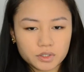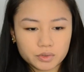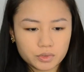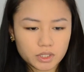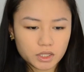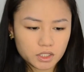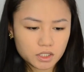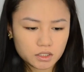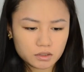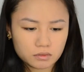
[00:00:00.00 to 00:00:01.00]
with,
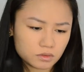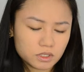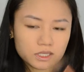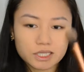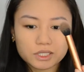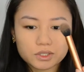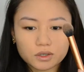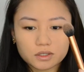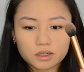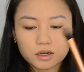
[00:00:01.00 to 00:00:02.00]
this is
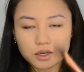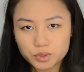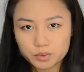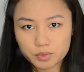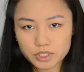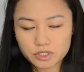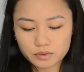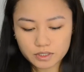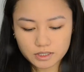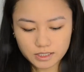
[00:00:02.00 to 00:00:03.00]
called a contour brush.
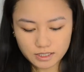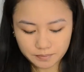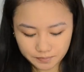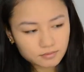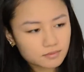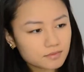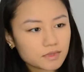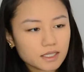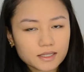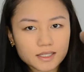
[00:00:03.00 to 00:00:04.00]
It's
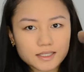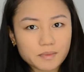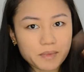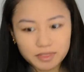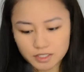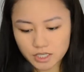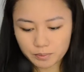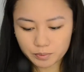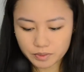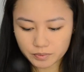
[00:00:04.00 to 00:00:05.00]
the Samantha
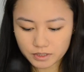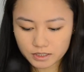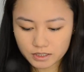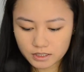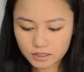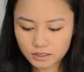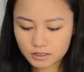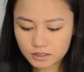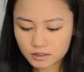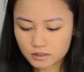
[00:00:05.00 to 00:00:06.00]
Chapman one.
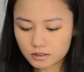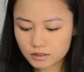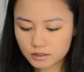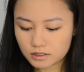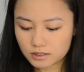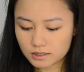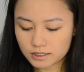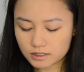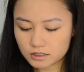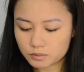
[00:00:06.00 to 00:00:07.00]
And I
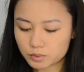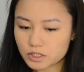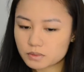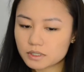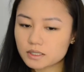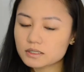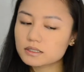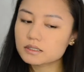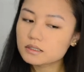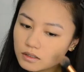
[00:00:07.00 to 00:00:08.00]
like this brush because
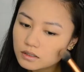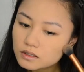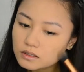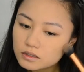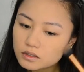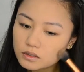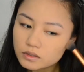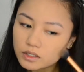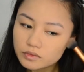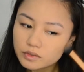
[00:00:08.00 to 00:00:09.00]
it doesn't go
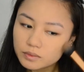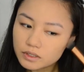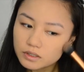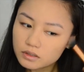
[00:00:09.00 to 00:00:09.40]
everywhere.